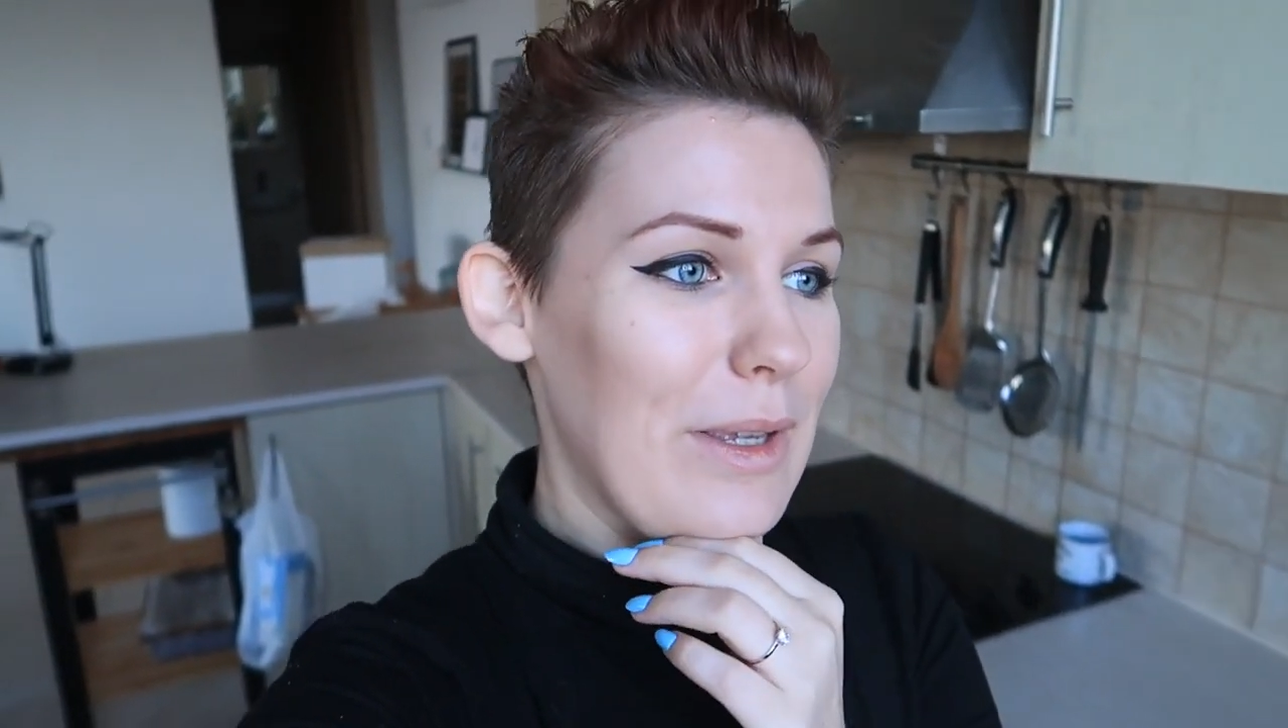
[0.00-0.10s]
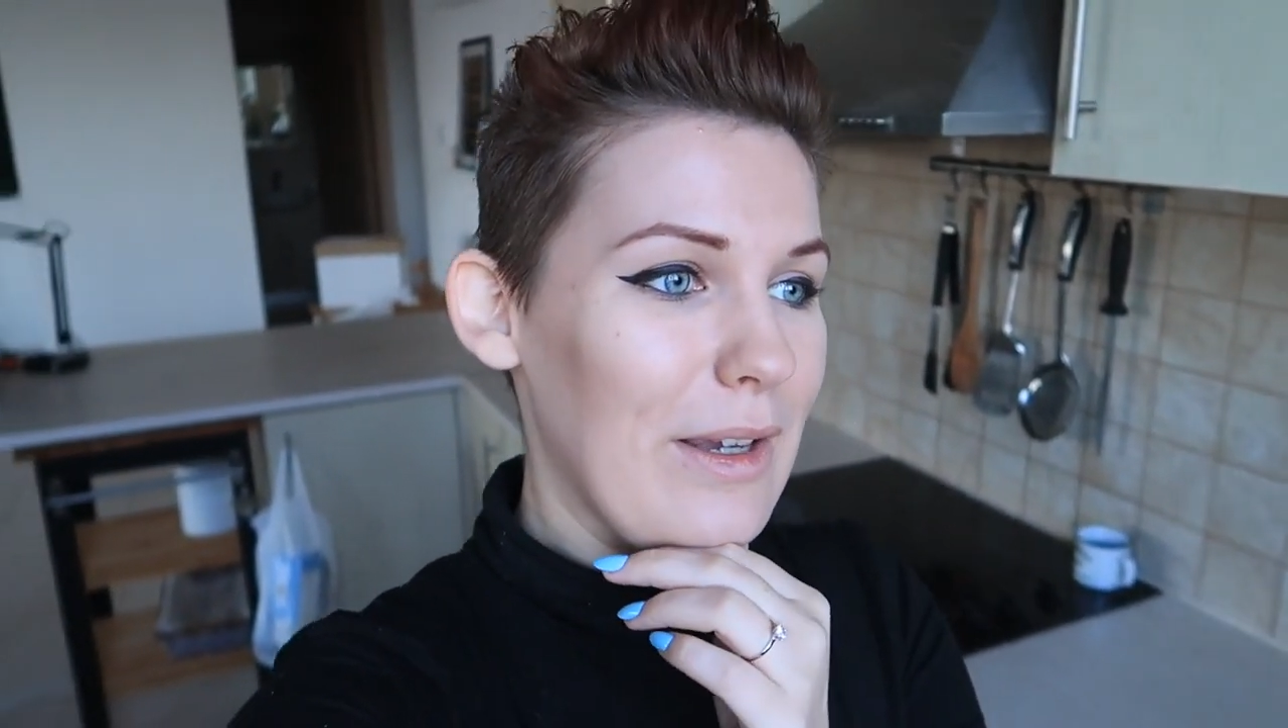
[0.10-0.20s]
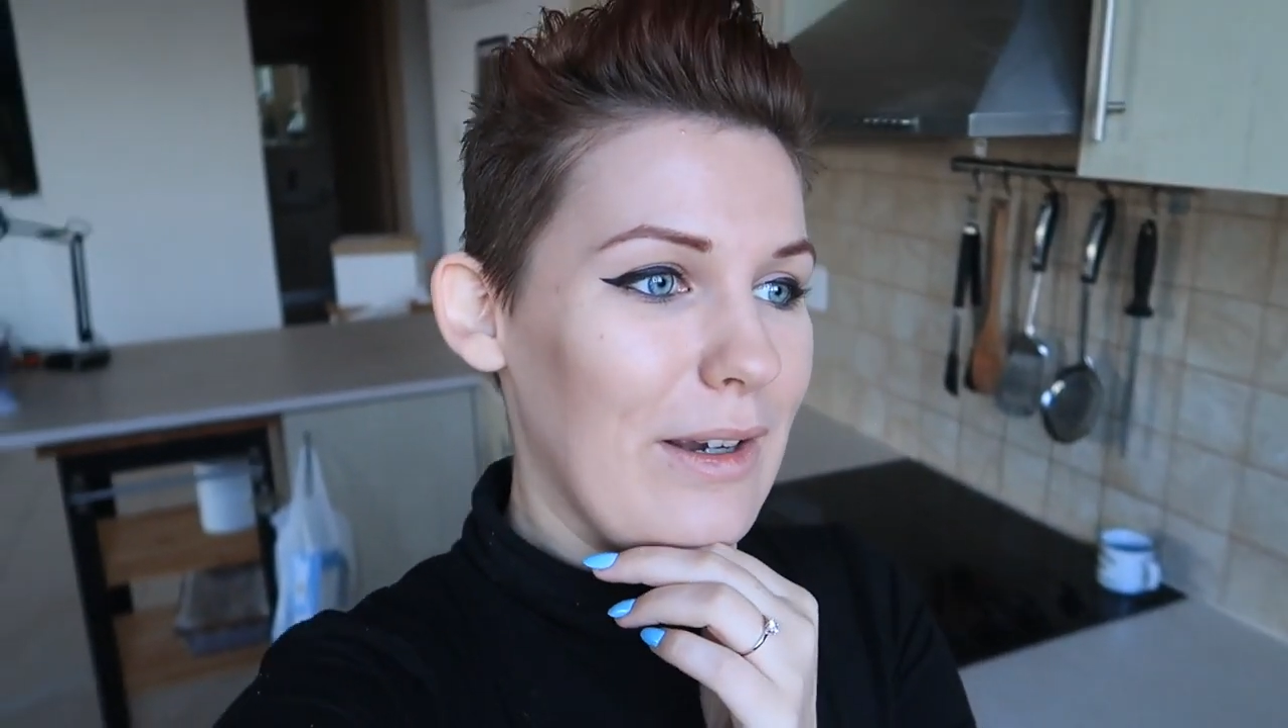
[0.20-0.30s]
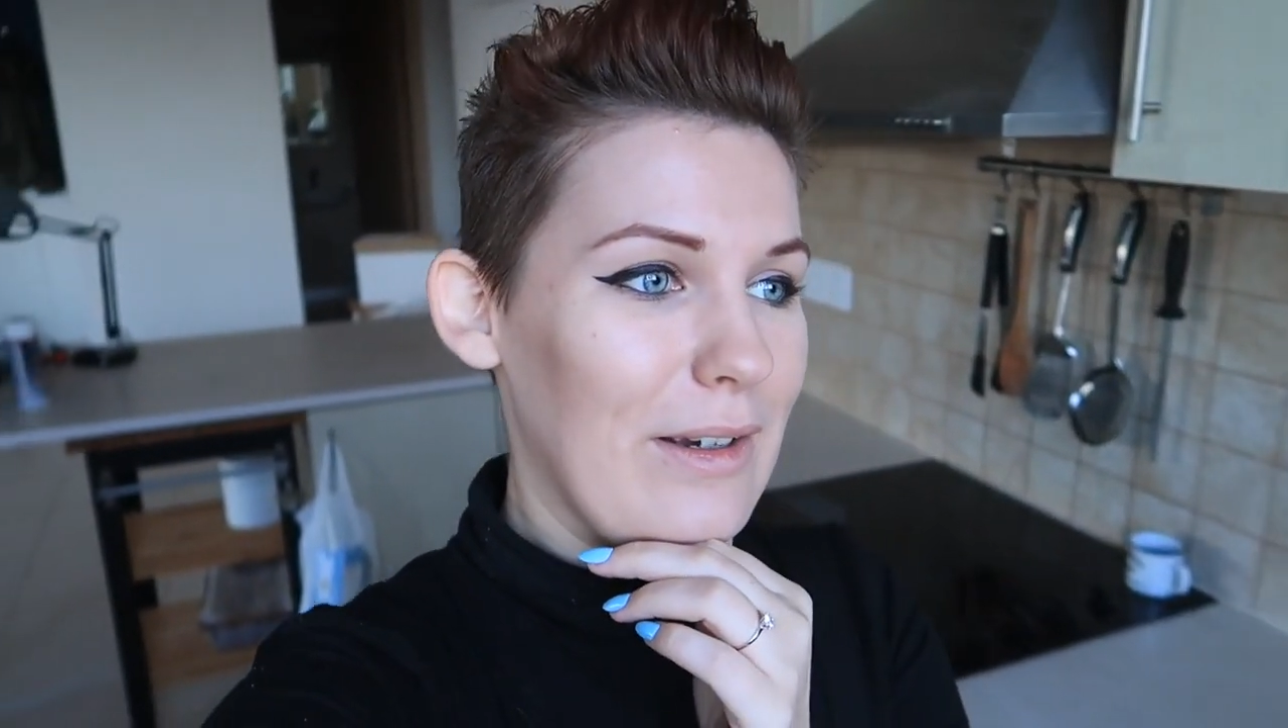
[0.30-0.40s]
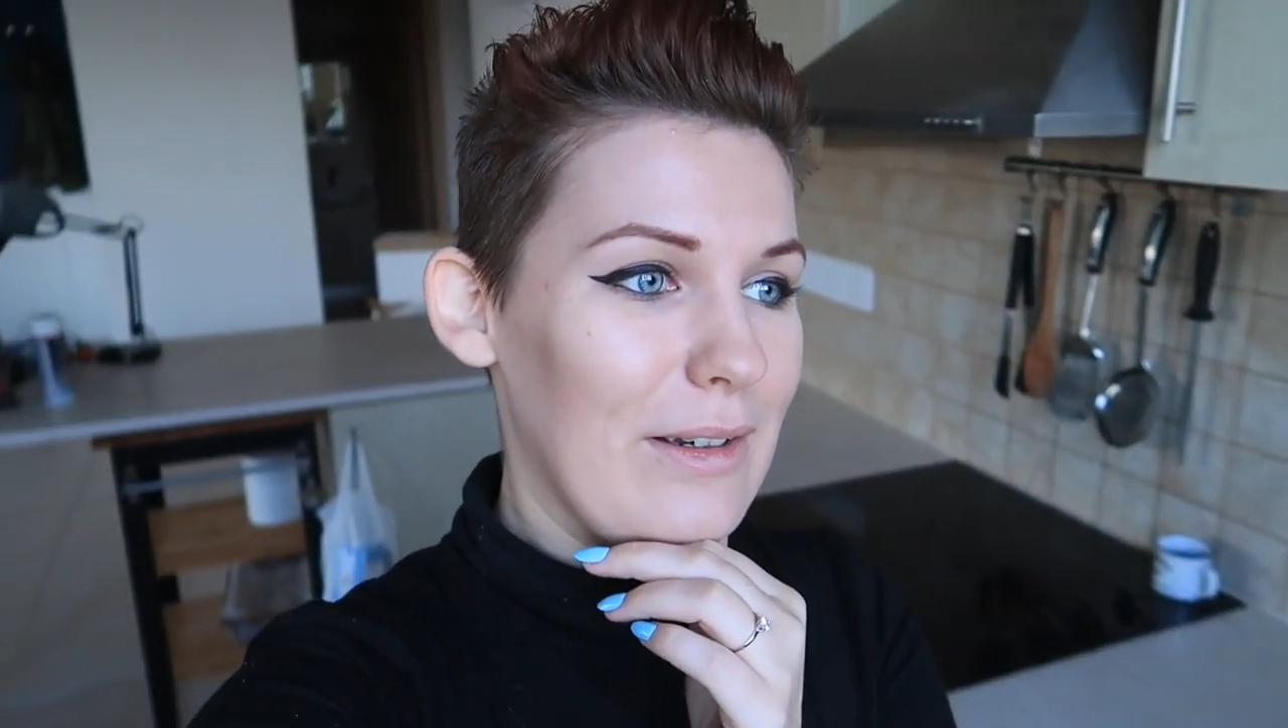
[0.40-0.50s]
we
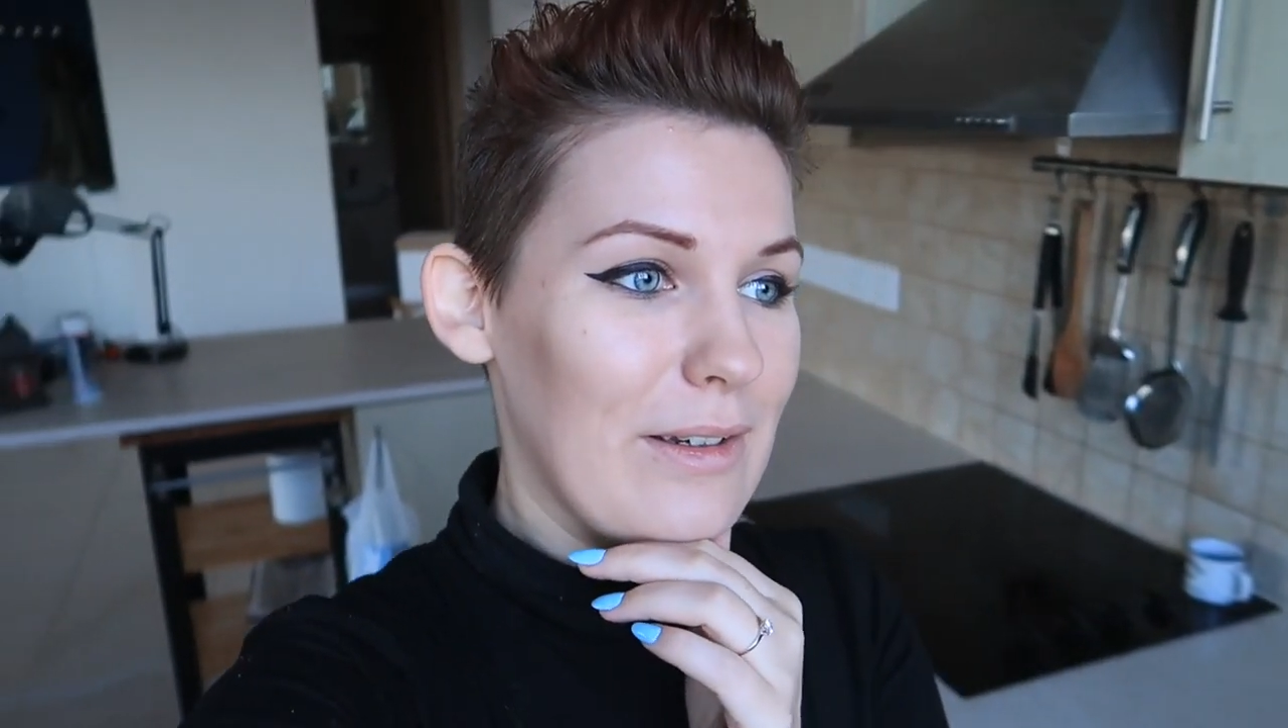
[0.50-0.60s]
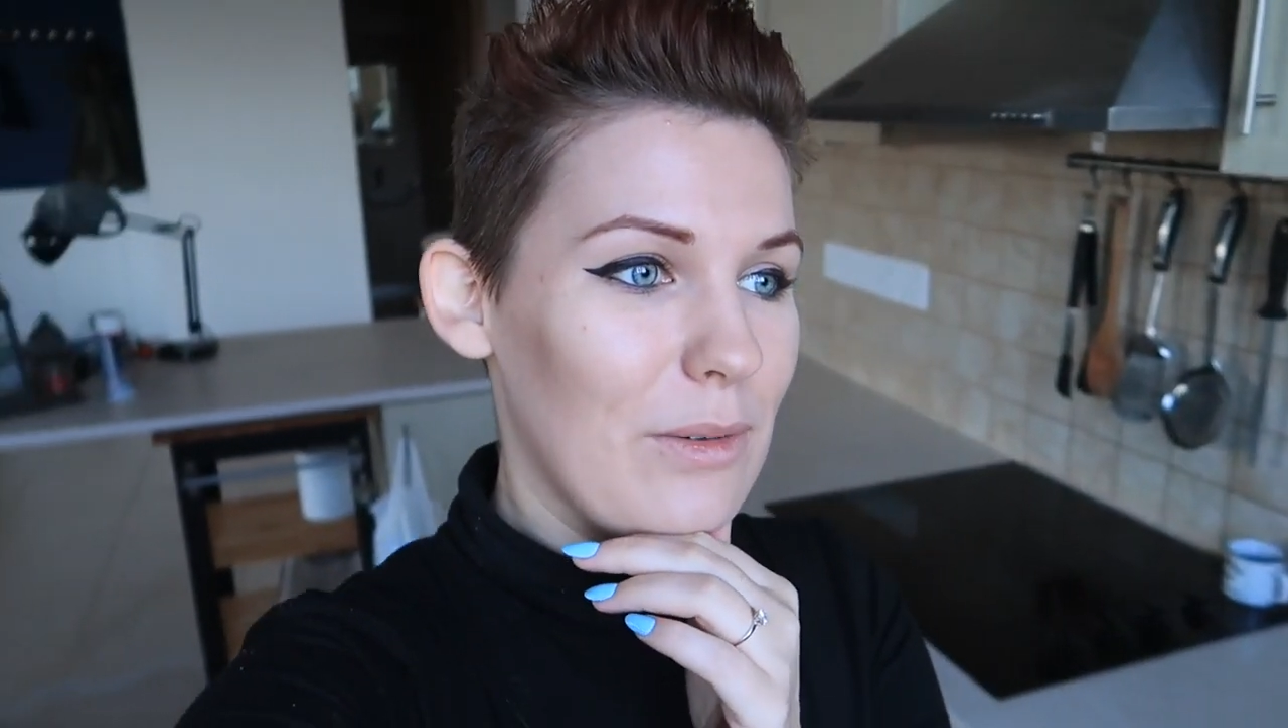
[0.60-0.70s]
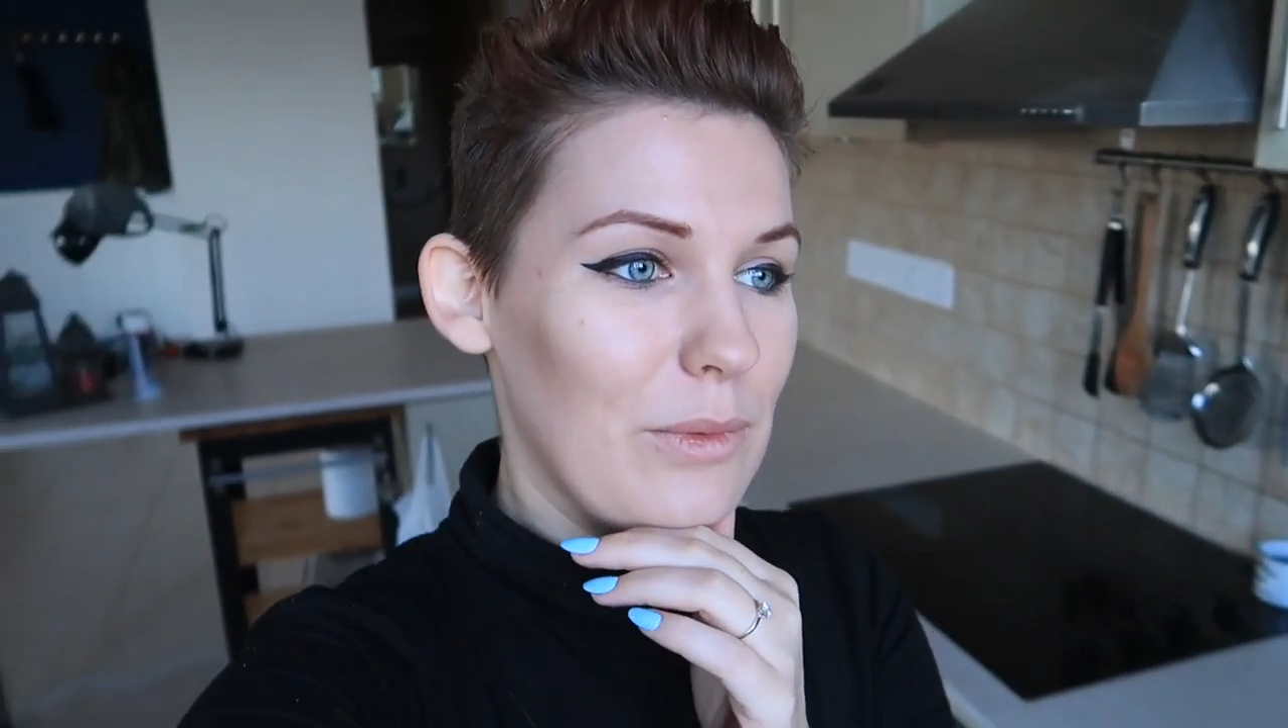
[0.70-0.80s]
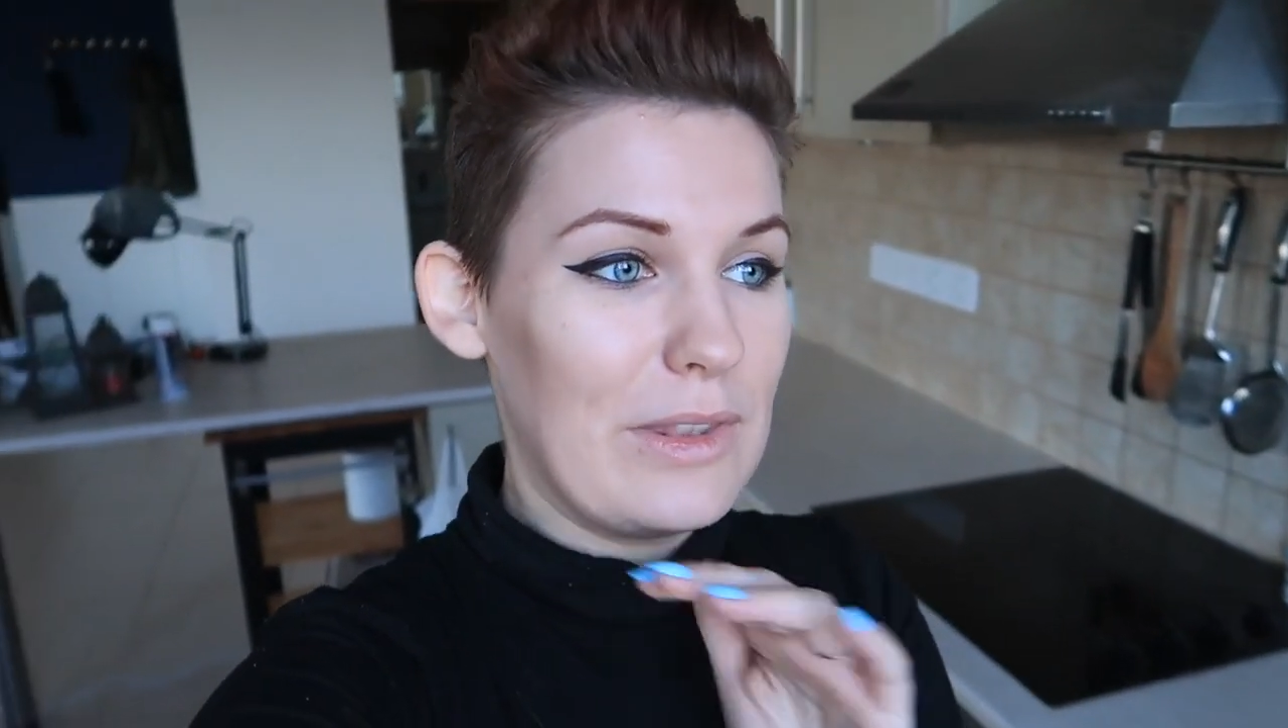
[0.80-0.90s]
are,